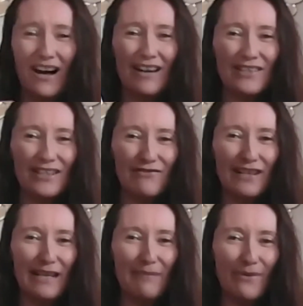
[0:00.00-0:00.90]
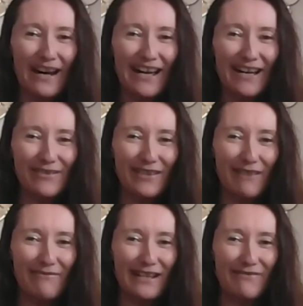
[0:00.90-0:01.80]
I'm just really proud.
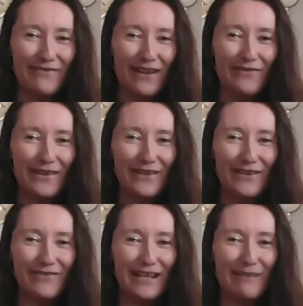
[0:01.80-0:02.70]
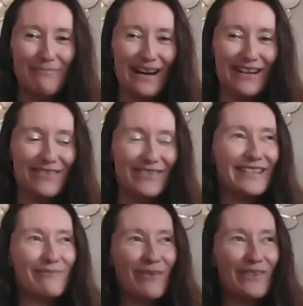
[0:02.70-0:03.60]
I feel really proud that
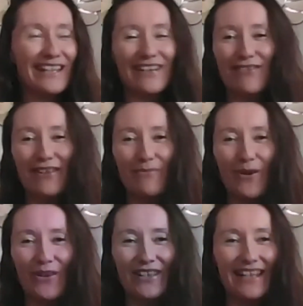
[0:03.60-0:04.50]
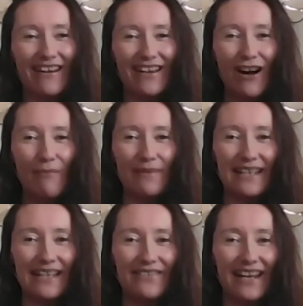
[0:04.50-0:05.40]
it's one year. I can't
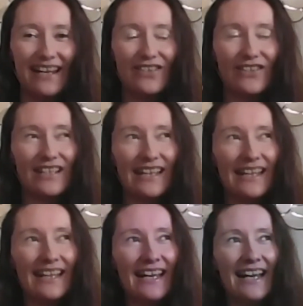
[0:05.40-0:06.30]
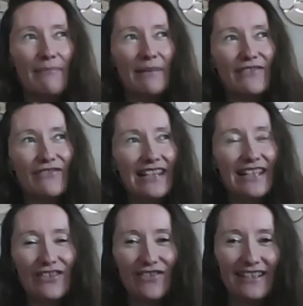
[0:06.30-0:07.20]
believe it, actually. But it's really
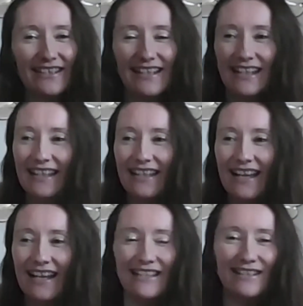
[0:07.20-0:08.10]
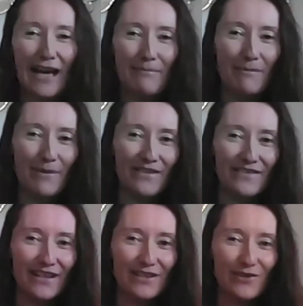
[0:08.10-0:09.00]
interesting. Yeah, it's a happy
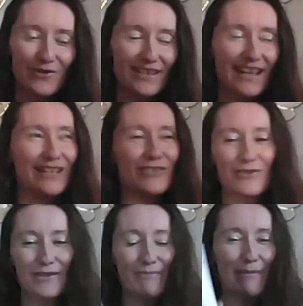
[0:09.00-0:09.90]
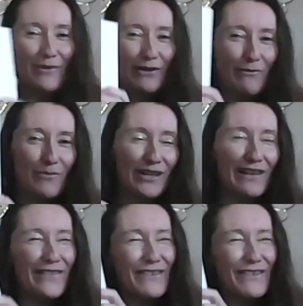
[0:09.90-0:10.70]
birthday, I Talk to Angels, my beautiful book. It